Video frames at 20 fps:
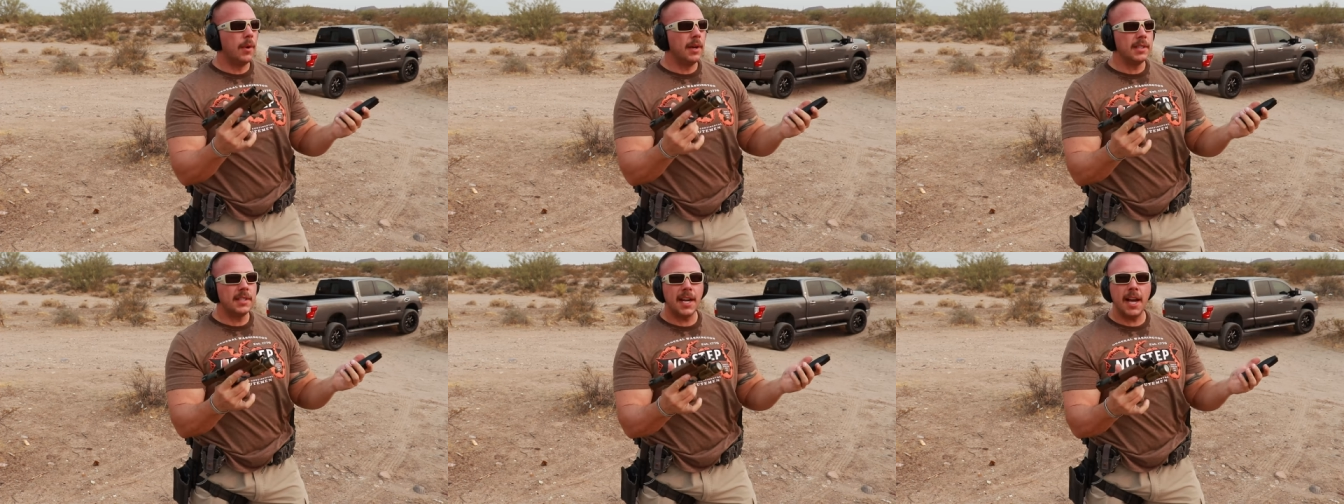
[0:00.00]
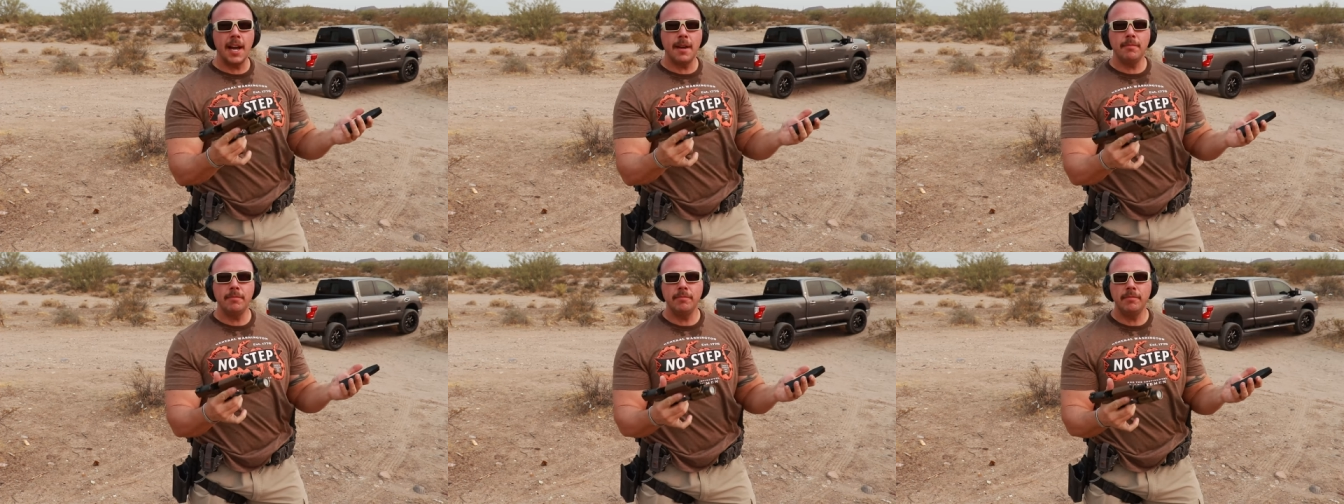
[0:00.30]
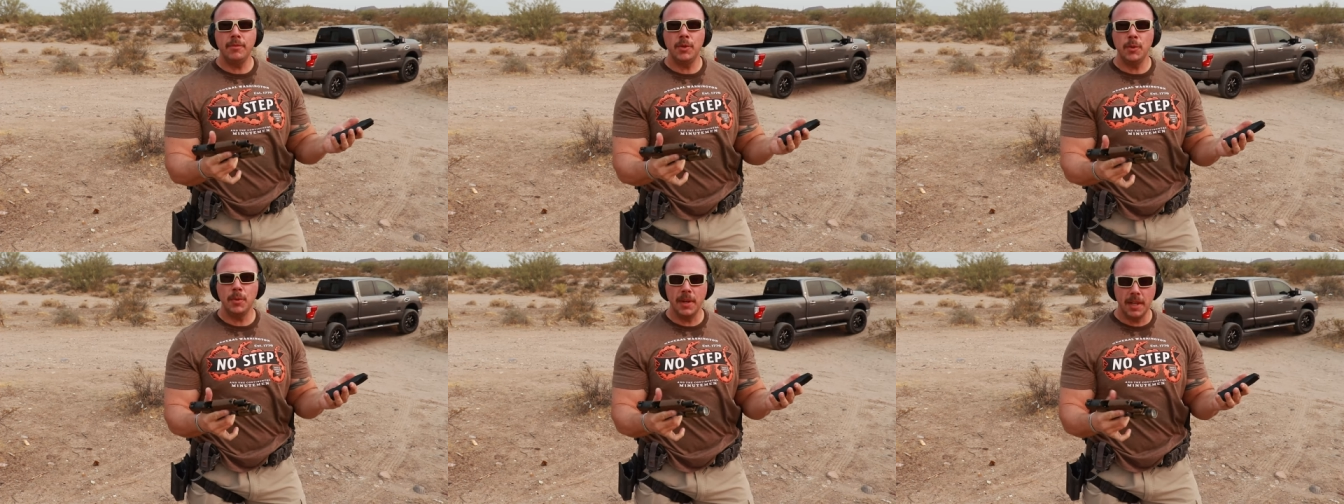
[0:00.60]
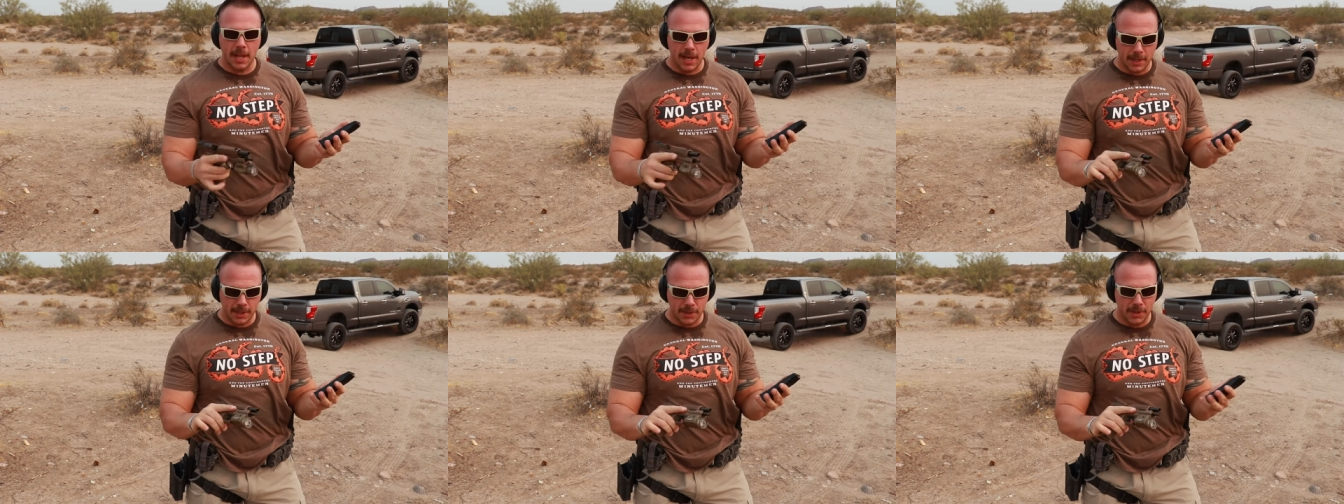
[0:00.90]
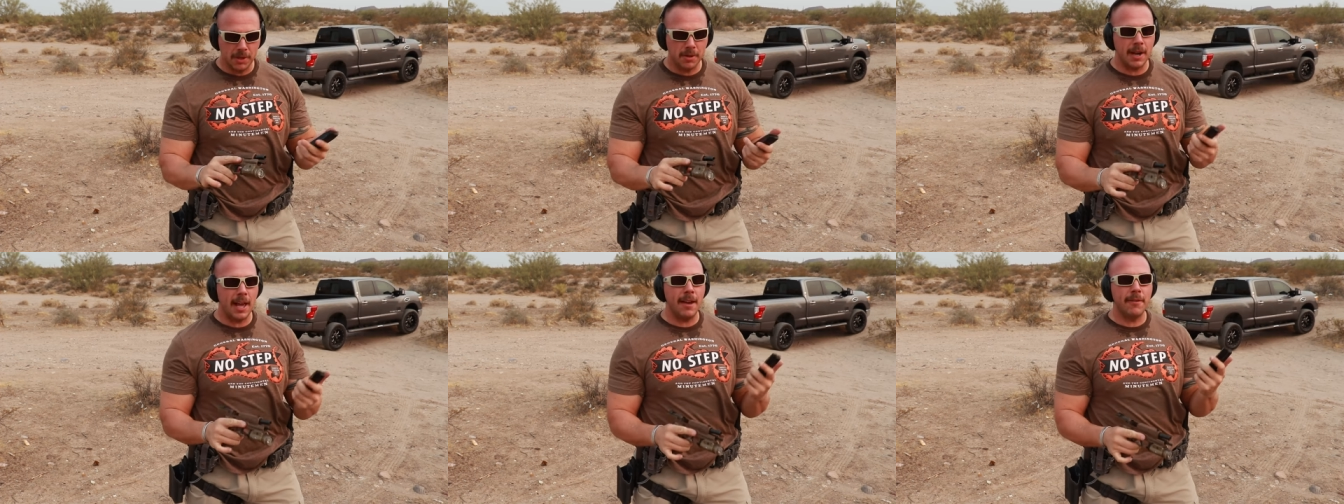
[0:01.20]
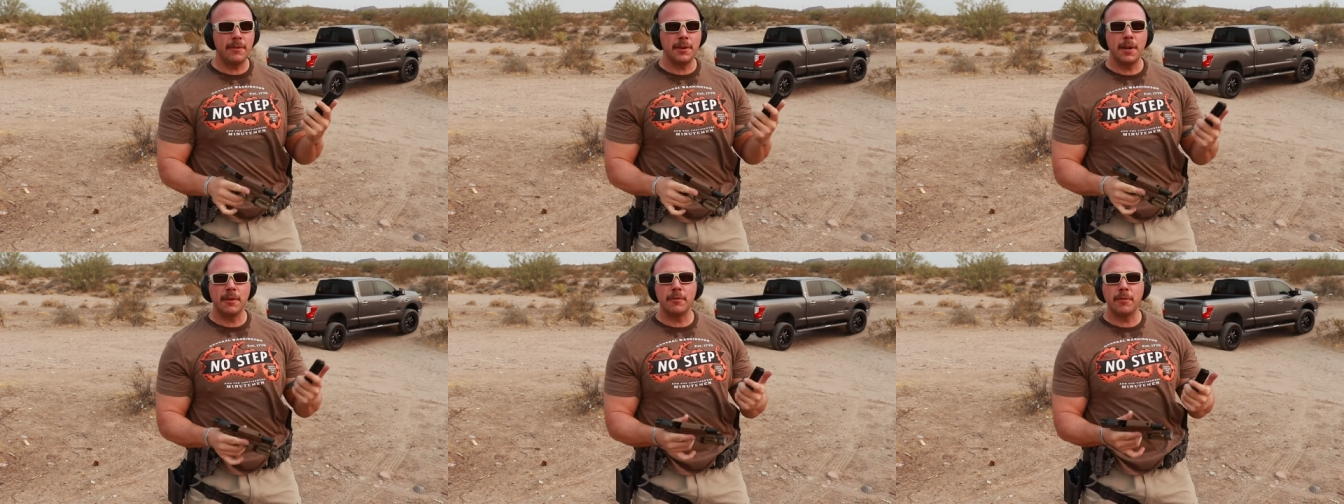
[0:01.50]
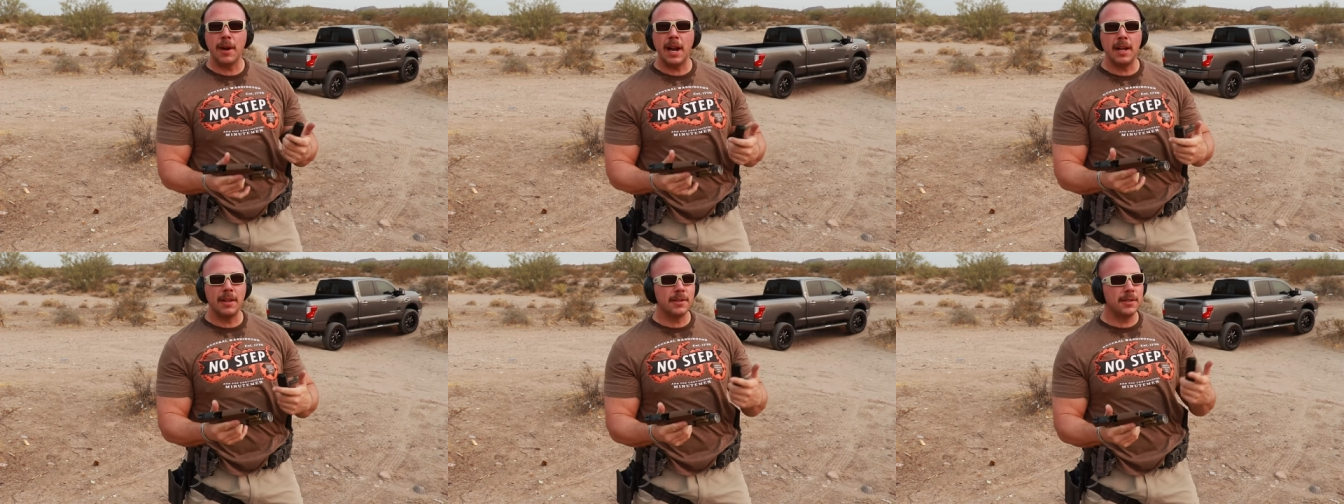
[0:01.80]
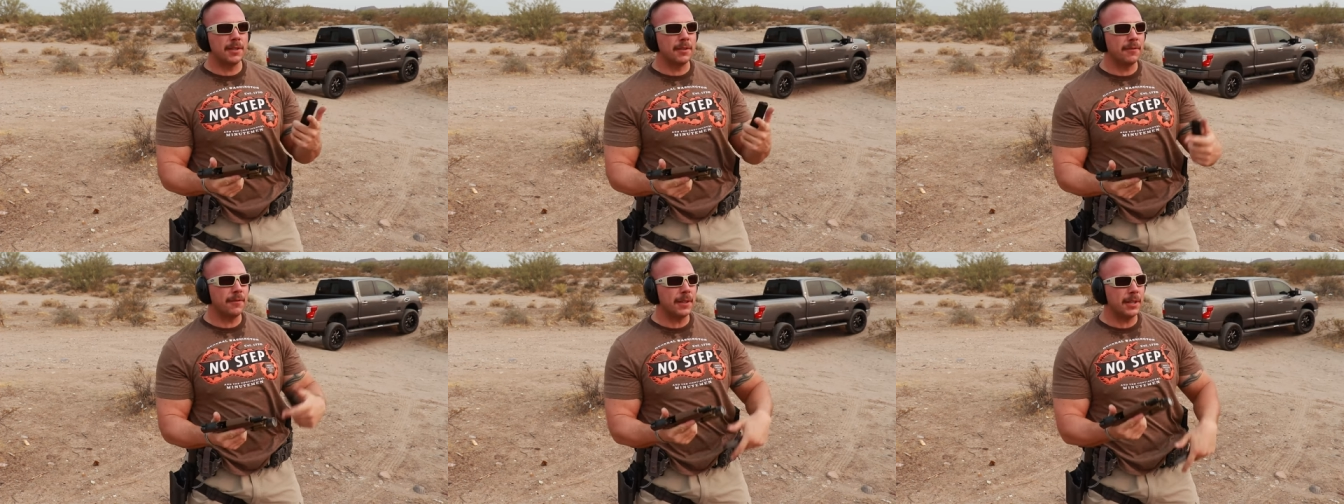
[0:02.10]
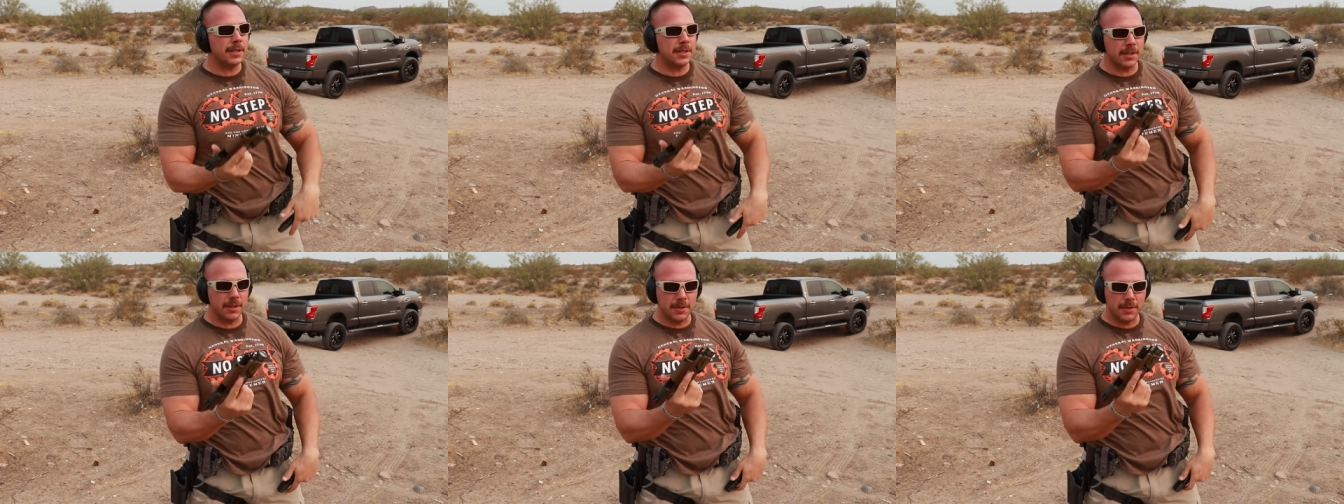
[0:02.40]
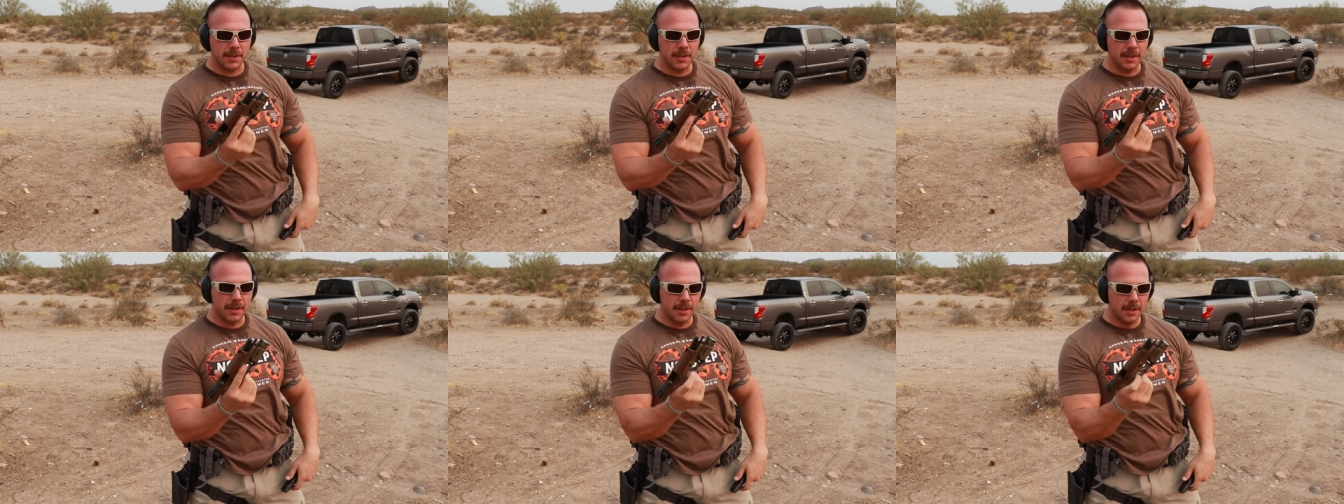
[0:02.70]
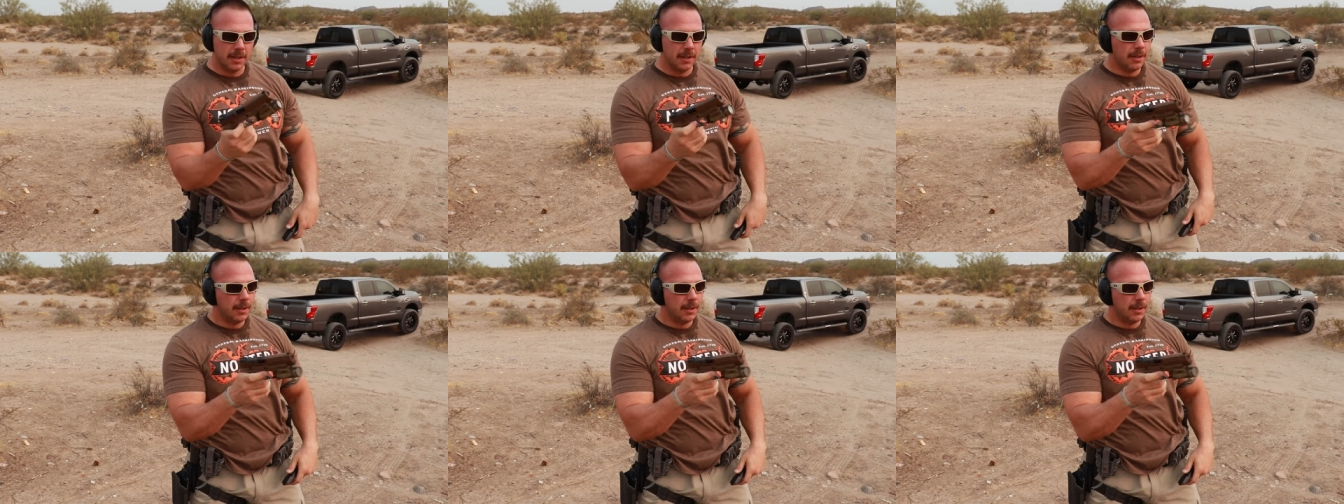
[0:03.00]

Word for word: one time, you realize you don't have enough rounds to finish the drill.